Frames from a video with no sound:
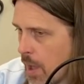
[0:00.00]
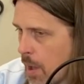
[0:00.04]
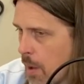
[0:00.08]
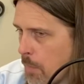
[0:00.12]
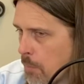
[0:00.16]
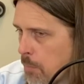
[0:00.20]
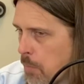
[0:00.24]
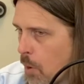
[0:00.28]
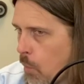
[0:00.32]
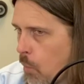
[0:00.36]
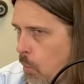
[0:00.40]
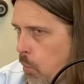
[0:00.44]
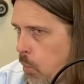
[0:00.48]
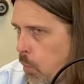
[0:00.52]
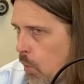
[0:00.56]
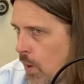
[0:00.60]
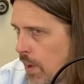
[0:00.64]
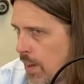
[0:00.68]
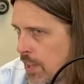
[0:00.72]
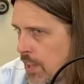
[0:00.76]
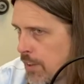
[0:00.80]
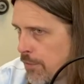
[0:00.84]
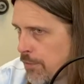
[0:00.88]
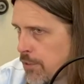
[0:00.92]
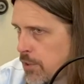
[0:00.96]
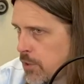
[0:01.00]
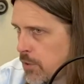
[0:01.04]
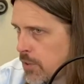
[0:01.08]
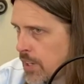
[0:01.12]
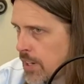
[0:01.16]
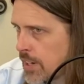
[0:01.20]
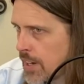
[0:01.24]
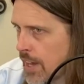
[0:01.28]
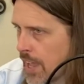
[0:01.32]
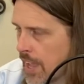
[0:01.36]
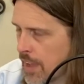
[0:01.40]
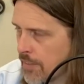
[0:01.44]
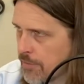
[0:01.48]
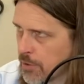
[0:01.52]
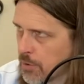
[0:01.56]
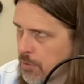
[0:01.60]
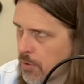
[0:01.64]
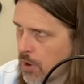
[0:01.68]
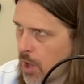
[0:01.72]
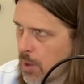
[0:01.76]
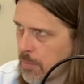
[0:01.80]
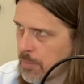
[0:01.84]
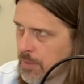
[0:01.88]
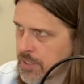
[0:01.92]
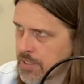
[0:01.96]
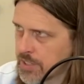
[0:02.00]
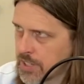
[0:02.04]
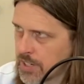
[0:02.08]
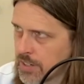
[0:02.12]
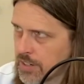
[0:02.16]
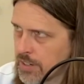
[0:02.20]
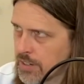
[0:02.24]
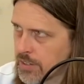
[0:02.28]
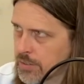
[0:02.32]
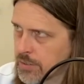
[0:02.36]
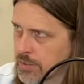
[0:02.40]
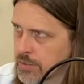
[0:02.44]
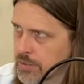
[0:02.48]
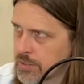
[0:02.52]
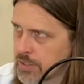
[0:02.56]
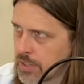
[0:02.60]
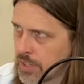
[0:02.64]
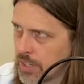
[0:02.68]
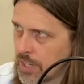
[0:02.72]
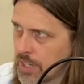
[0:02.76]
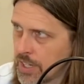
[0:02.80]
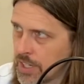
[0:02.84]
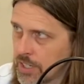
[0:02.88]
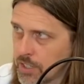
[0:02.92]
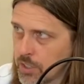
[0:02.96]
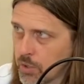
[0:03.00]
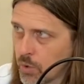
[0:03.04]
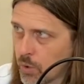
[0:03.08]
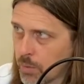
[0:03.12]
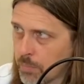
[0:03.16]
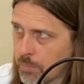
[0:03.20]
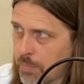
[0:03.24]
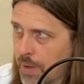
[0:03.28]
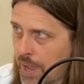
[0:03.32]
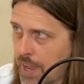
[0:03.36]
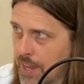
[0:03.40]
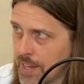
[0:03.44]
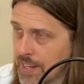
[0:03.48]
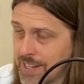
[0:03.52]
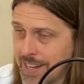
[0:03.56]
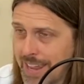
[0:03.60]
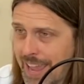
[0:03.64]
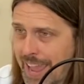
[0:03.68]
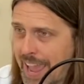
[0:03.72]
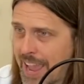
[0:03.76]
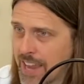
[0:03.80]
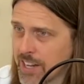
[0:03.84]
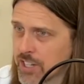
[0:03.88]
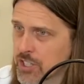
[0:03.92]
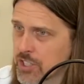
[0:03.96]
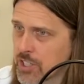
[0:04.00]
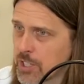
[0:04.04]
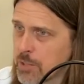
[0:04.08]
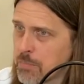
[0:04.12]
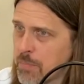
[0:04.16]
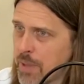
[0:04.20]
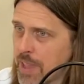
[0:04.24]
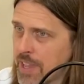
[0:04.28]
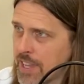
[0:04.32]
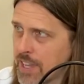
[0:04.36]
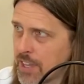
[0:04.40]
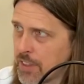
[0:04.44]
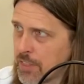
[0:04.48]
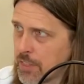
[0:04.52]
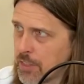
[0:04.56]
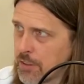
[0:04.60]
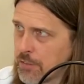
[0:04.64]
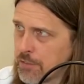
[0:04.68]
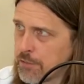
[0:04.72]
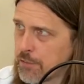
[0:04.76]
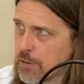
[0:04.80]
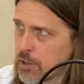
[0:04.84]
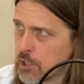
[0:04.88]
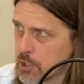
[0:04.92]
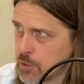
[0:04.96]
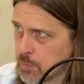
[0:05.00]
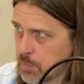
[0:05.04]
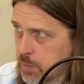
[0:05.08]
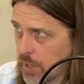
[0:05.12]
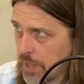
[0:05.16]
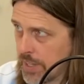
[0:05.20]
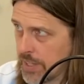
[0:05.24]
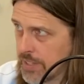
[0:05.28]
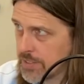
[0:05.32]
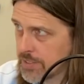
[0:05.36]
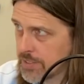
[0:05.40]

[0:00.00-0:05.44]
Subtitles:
But what if you didn't have the raw materials in your body to actually make it in the first place?